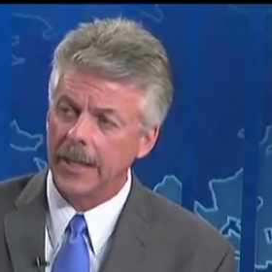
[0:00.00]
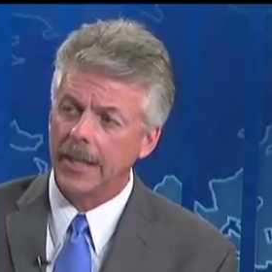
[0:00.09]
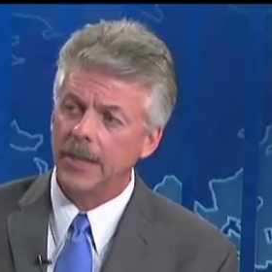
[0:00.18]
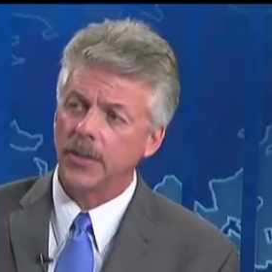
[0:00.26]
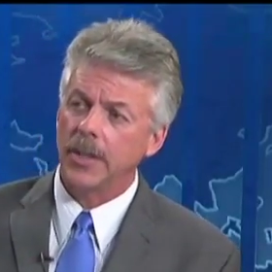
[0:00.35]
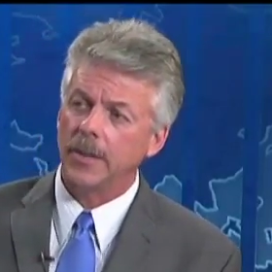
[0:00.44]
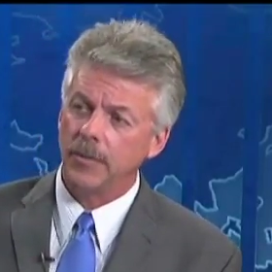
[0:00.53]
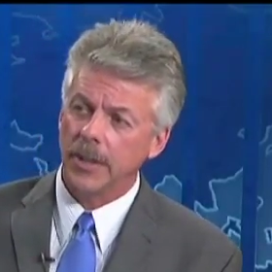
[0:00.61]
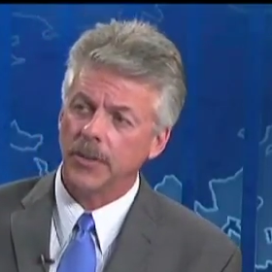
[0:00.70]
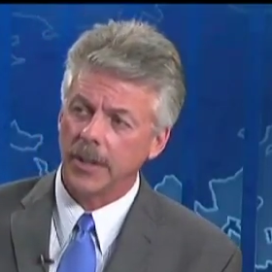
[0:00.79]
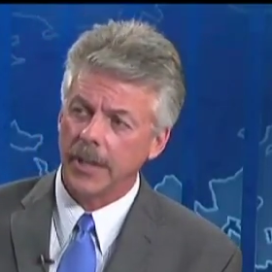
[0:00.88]
it is
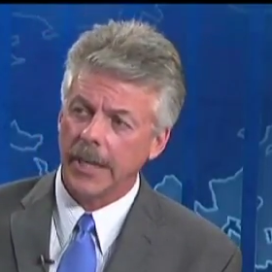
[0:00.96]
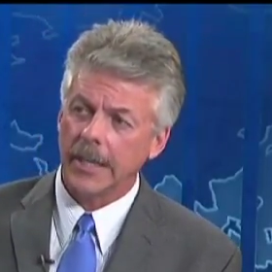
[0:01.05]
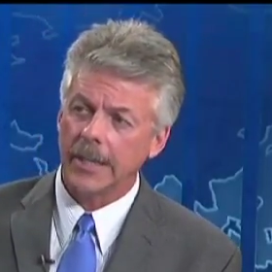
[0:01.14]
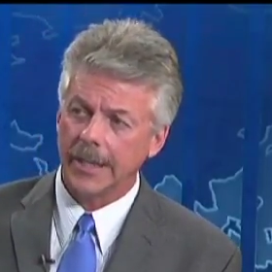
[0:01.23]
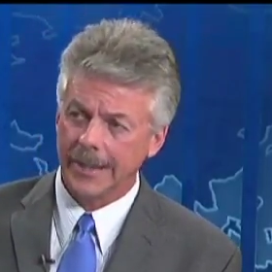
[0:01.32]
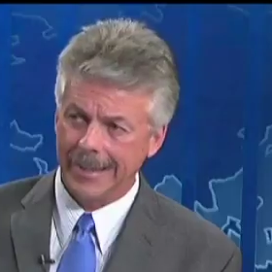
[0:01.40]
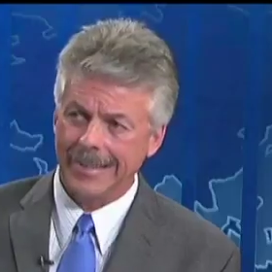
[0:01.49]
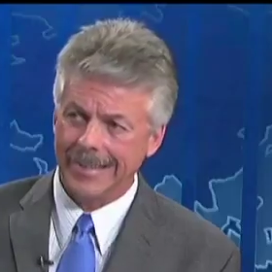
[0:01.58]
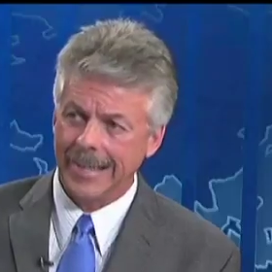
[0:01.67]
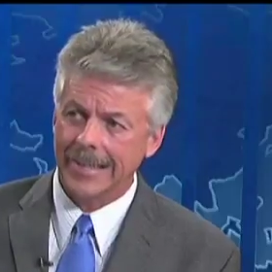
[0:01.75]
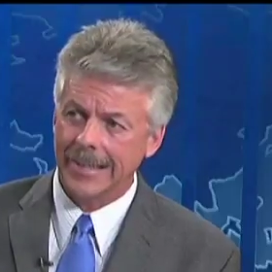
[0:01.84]
investigated and
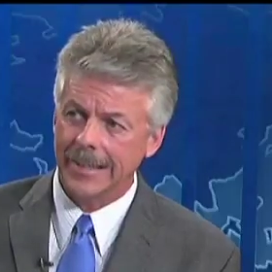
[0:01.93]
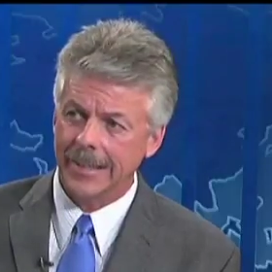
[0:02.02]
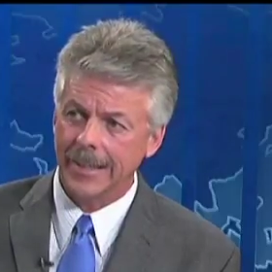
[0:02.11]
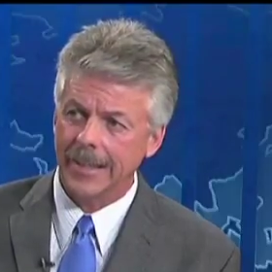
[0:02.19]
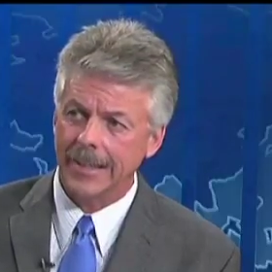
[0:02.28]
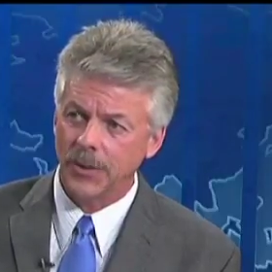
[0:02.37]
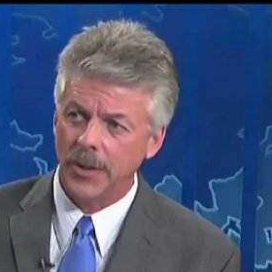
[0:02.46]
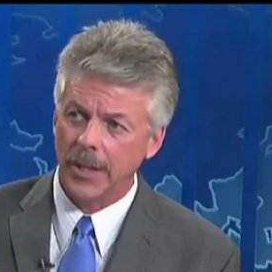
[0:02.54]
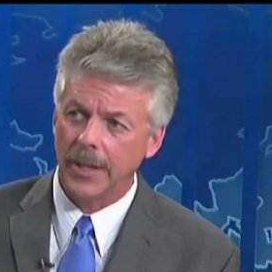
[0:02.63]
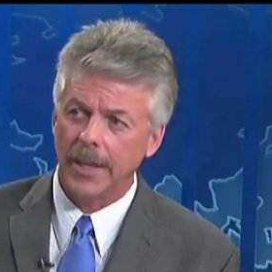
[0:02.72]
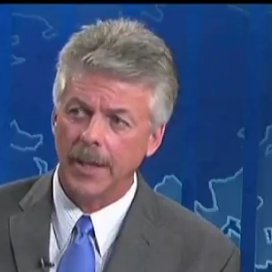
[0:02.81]
dissected to the
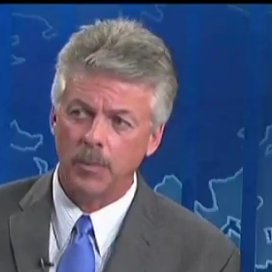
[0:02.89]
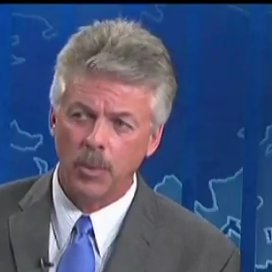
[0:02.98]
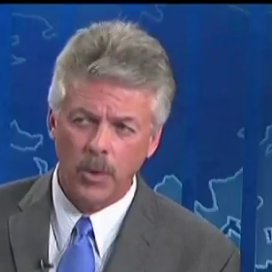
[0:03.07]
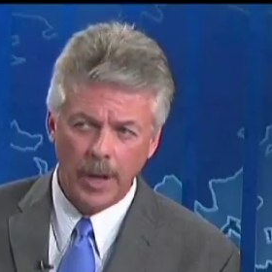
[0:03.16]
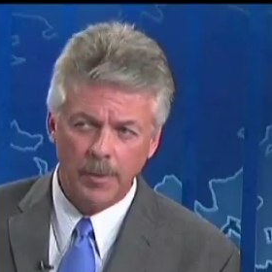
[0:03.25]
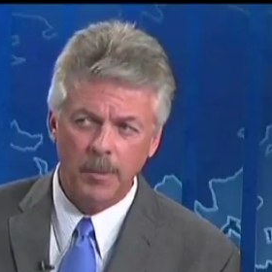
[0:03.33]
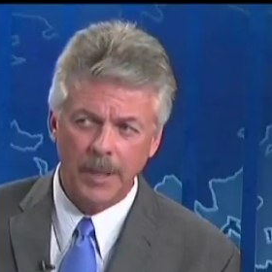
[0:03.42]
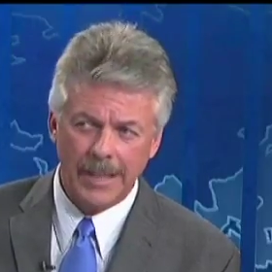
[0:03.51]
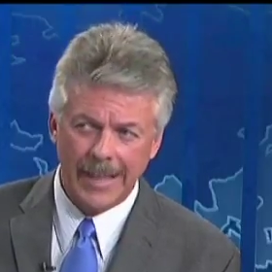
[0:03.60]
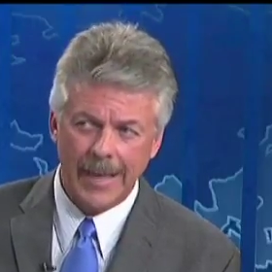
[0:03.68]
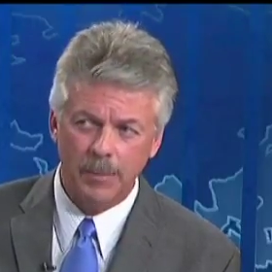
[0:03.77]
extent that
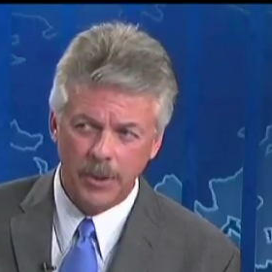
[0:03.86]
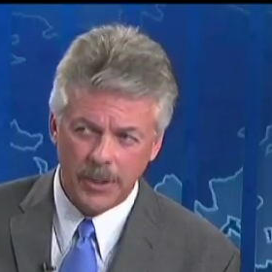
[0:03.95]
probably that